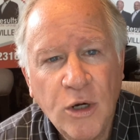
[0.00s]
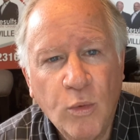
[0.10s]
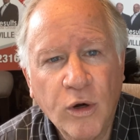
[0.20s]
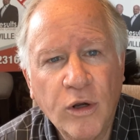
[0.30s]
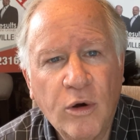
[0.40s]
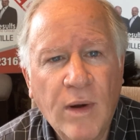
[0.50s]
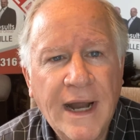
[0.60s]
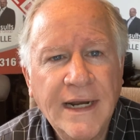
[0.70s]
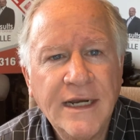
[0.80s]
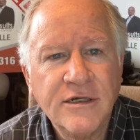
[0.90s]
We're going to
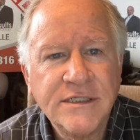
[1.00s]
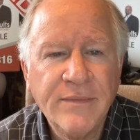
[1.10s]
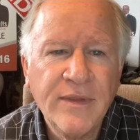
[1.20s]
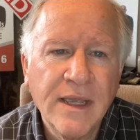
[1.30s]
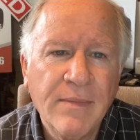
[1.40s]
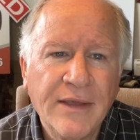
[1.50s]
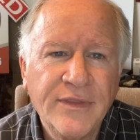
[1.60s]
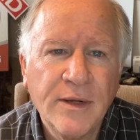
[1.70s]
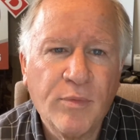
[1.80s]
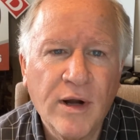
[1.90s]
write in here something about
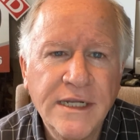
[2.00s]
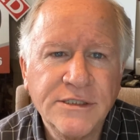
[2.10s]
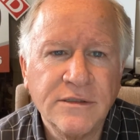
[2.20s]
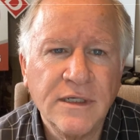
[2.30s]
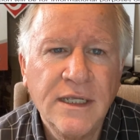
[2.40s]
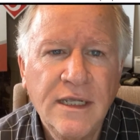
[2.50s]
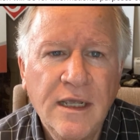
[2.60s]
the appraisal.